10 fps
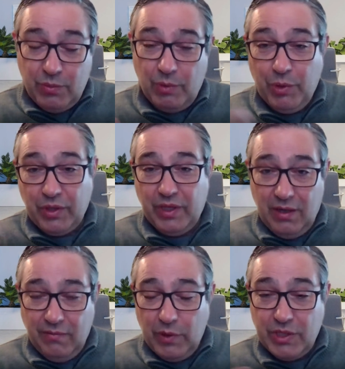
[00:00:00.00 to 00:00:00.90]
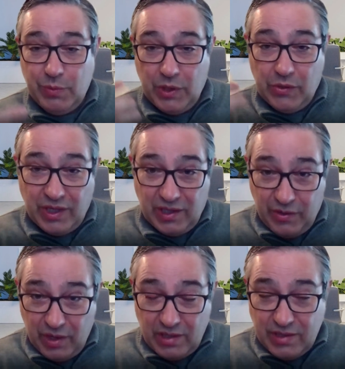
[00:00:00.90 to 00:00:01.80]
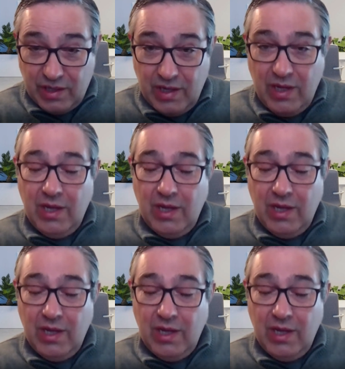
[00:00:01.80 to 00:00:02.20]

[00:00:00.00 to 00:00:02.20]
we book the invoice, we create the creditor.